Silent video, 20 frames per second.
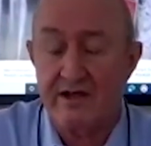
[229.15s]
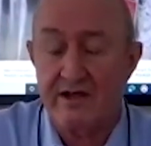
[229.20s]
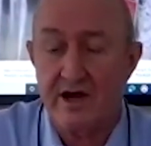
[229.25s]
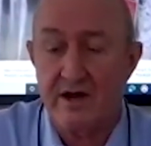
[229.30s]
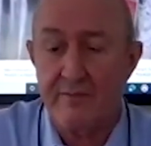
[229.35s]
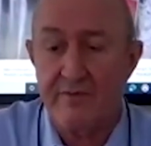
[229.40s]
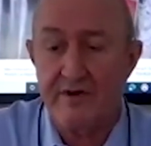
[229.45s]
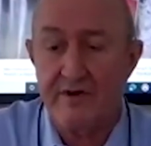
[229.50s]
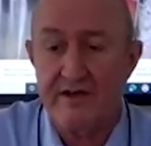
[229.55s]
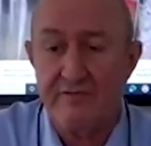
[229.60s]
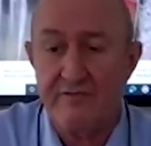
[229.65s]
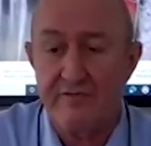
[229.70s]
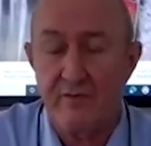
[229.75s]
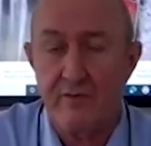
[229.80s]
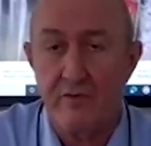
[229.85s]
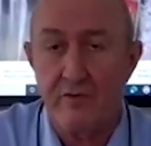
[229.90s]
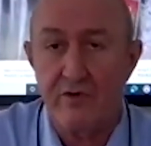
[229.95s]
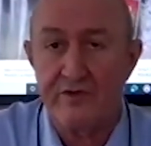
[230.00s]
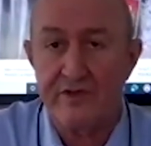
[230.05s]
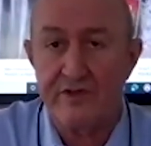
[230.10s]
company for
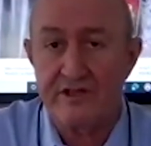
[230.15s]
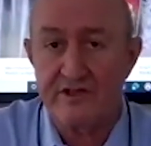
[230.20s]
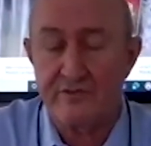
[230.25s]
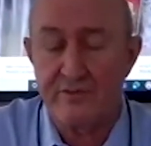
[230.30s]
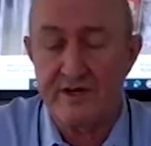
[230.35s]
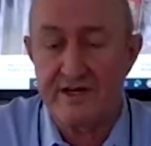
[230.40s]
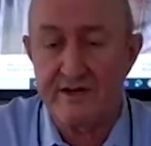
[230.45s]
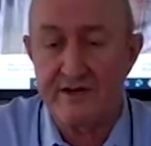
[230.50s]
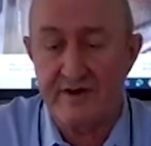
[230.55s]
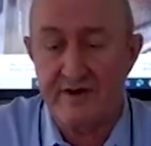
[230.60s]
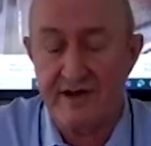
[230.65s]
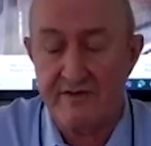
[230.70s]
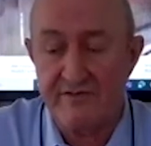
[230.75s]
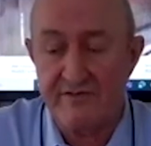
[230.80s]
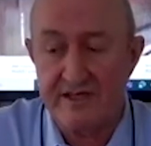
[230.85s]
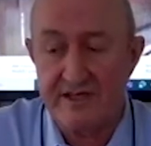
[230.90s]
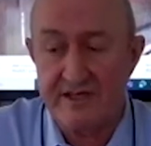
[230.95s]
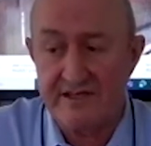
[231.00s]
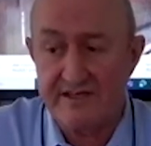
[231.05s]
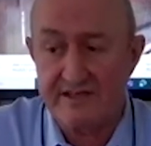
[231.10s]
more than 25
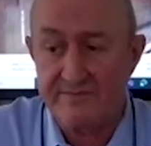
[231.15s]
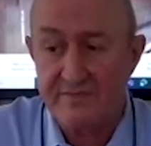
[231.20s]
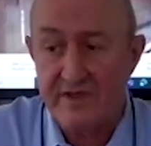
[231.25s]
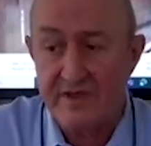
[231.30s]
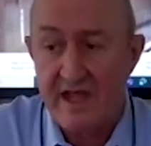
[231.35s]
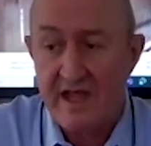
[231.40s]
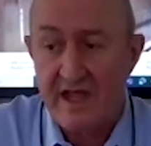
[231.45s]
years.